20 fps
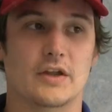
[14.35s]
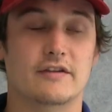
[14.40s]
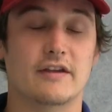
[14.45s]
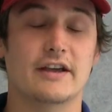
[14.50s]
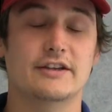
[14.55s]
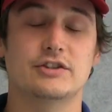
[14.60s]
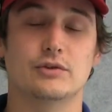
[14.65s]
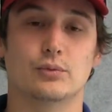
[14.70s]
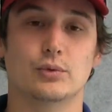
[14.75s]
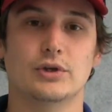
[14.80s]
It's
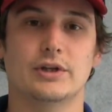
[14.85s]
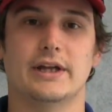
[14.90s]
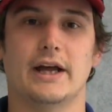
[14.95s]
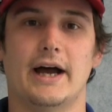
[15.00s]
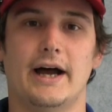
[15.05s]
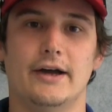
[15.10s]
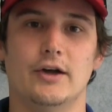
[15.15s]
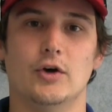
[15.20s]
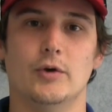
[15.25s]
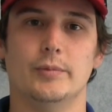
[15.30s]
actually really
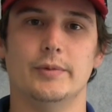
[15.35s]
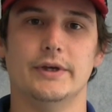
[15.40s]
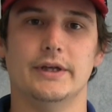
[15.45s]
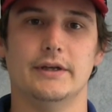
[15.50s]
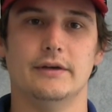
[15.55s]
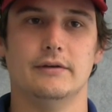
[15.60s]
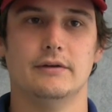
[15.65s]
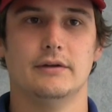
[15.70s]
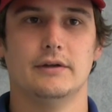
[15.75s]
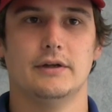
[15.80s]

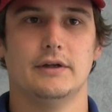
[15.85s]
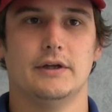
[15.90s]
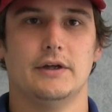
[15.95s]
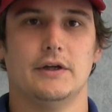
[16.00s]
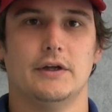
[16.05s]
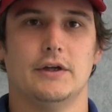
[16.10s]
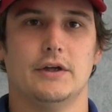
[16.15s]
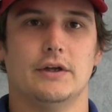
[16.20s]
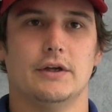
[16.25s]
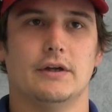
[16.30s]
eye-opening.
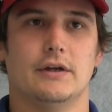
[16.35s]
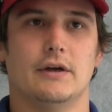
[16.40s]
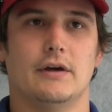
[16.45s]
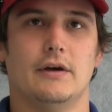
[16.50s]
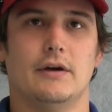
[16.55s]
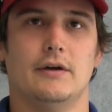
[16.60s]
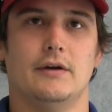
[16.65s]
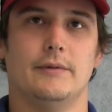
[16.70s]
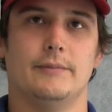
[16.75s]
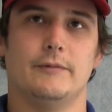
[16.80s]

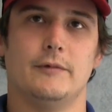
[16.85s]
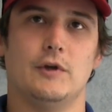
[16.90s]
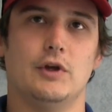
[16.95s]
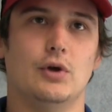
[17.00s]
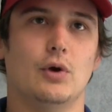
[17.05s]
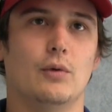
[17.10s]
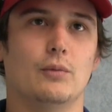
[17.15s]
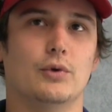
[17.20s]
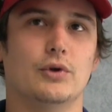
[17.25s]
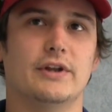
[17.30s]
You
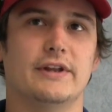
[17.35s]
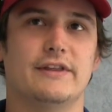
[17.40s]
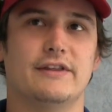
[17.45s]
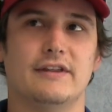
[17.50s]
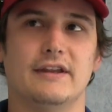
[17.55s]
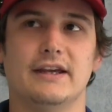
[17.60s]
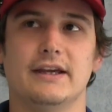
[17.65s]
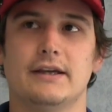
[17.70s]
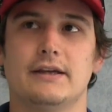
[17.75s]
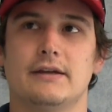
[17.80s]
don't really
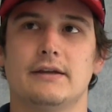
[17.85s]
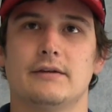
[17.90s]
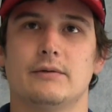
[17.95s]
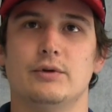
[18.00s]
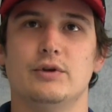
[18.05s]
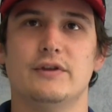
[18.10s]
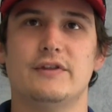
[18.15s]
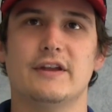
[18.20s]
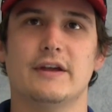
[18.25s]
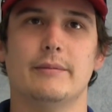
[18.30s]
think,
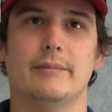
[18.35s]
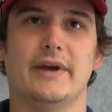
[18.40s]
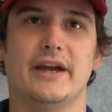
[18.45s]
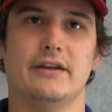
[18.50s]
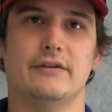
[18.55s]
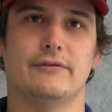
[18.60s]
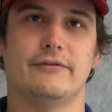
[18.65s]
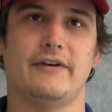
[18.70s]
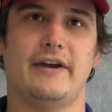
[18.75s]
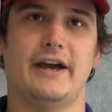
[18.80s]
when you think of
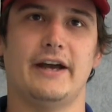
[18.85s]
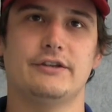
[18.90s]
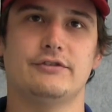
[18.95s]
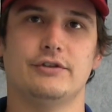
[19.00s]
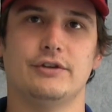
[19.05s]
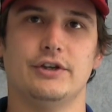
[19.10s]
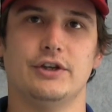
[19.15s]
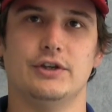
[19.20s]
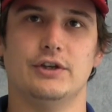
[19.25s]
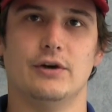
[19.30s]

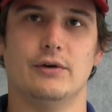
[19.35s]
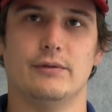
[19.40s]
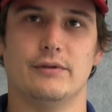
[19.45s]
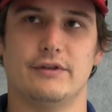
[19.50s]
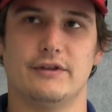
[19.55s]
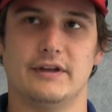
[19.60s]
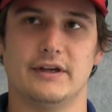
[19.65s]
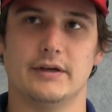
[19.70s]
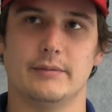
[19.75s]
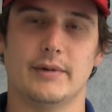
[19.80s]
manufacturing, you don't
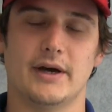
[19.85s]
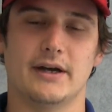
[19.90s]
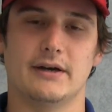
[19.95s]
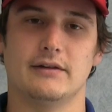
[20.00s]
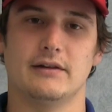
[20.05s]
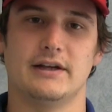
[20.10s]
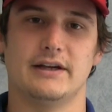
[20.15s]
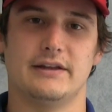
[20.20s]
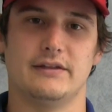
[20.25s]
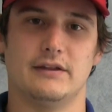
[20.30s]
think about
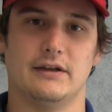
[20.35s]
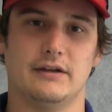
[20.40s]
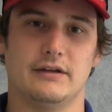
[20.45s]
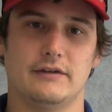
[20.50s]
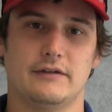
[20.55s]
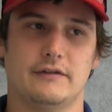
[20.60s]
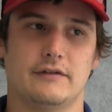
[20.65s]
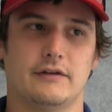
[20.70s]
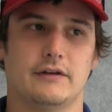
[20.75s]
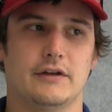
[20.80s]
it like
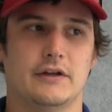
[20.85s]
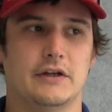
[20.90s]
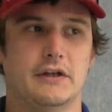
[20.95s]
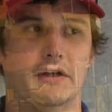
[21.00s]
this.